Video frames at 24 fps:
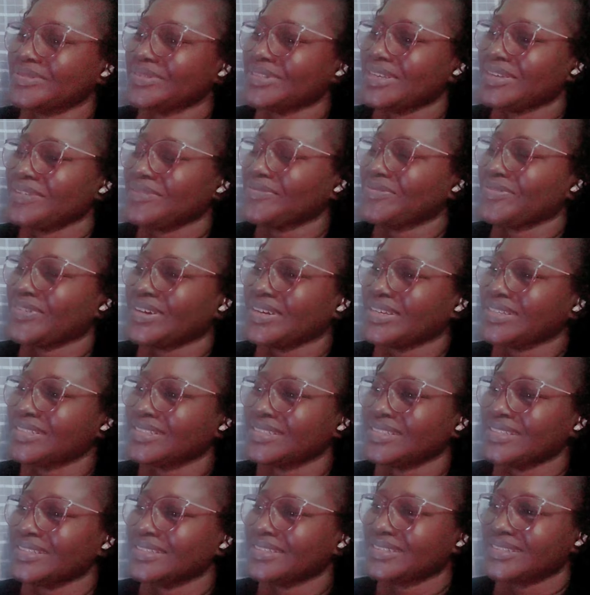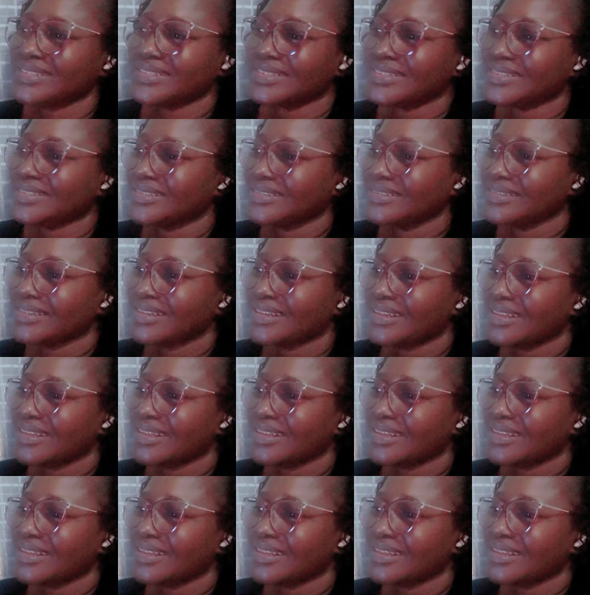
their voices.